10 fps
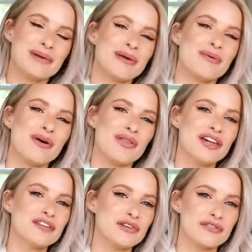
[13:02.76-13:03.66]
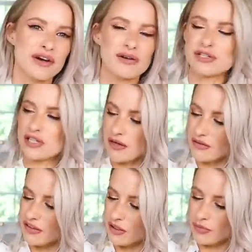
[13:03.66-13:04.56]
But I wore this for the photo
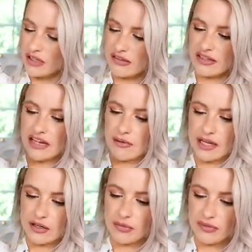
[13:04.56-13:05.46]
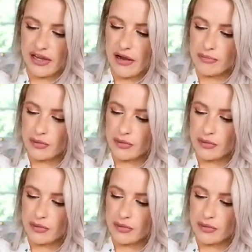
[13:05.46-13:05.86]
shoot, so you'll probably see that when that comes out.